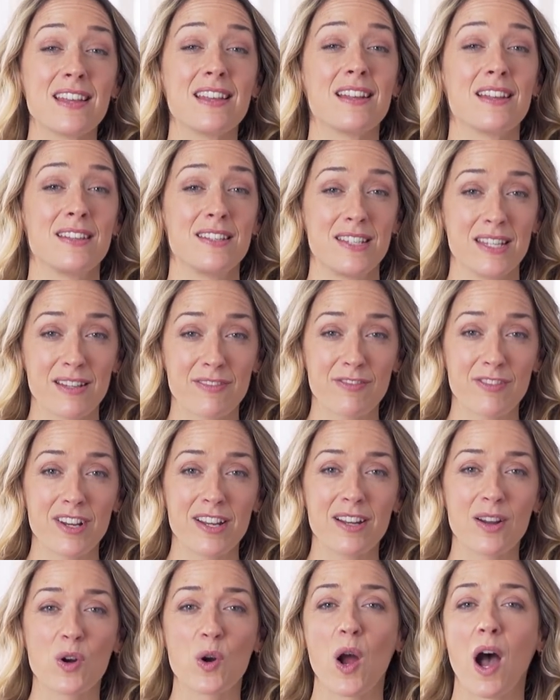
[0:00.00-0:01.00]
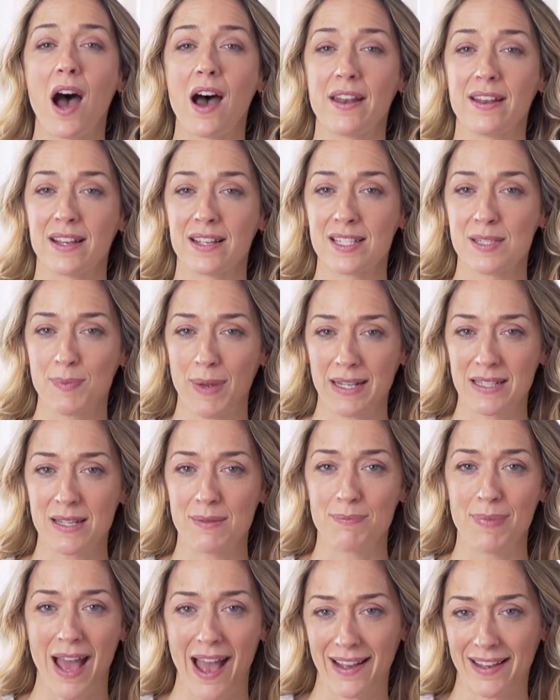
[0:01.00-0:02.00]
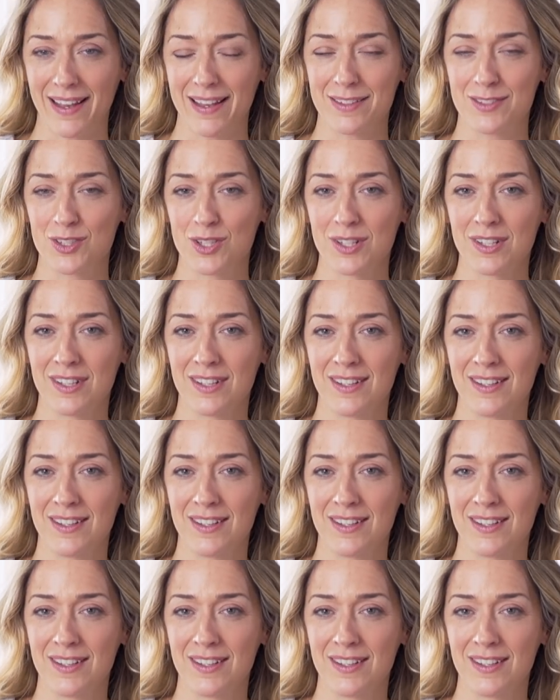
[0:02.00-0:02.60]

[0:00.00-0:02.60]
in a different or unexpected package.